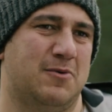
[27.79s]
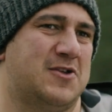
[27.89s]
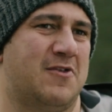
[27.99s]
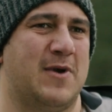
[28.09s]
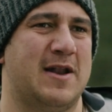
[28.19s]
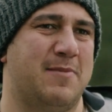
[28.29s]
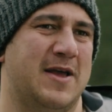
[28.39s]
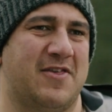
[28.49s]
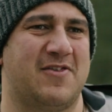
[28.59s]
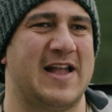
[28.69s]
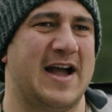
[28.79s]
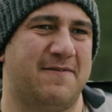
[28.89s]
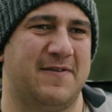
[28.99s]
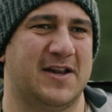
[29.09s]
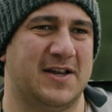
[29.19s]
which is around about the
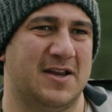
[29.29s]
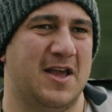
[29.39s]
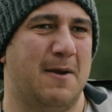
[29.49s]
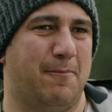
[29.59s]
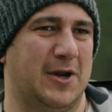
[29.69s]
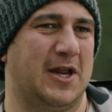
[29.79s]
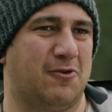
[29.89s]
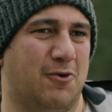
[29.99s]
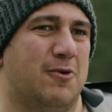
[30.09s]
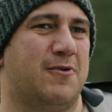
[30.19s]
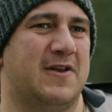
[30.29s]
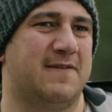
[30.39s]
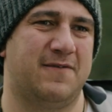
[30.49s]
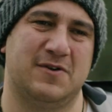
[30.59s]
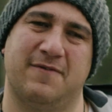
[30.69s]
staffing and bringing crews
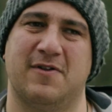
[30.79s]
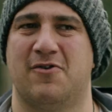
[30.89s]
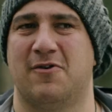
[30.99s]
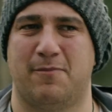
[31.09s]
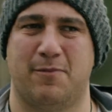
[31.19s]
in for different sort of